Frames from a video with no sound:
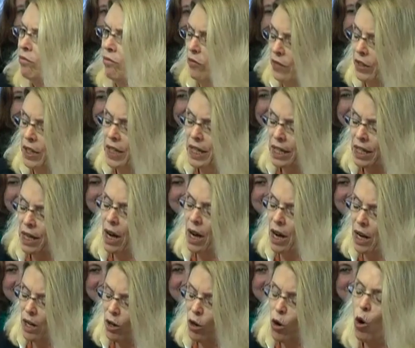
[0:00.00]

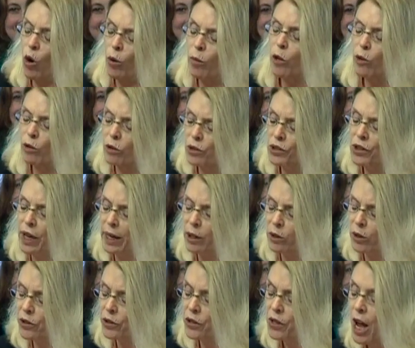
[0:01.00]
hormonal
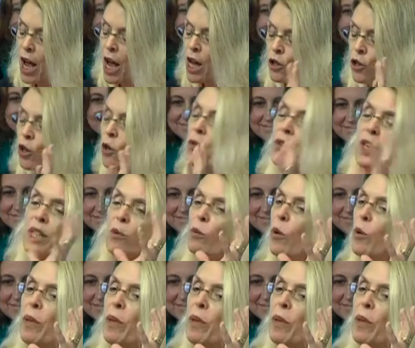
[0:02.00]
cycles. So this